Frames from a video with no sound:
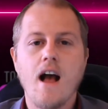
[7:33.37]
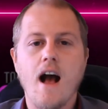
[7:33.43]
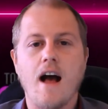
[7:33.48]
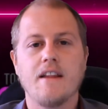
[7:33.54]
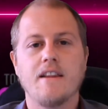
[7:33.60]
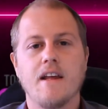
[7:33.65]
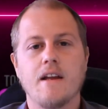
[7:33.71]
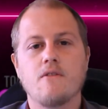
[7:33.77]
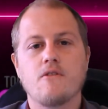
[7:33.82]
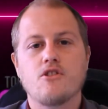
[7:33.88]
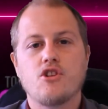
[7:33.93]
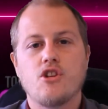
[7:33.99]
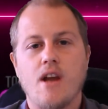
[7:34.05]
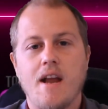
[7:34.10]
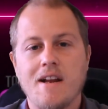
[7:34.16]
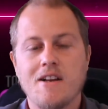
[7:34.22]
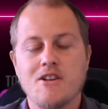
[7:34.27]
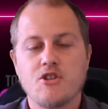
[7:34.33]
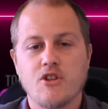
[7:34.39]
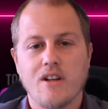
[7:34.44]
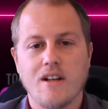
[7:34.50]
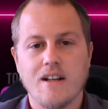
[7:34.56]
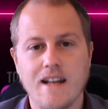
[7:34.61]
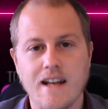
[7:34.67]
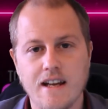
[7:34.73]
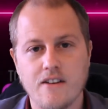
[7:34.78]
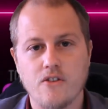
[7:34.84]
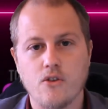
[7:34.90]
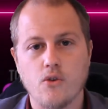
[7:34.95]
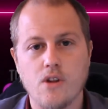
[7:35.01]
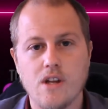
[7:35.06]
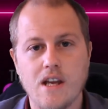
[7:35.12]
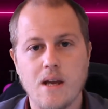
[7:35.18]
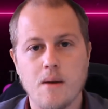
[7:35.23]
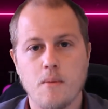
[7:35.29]
and then change the link to
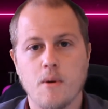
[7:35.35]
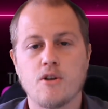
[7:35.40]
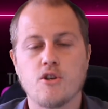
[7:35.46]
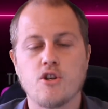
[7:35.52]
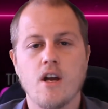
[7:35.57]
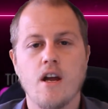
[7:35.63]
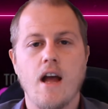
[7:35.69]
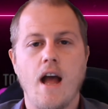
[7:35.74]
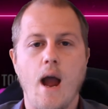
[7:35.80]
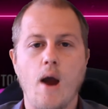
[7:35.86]
the image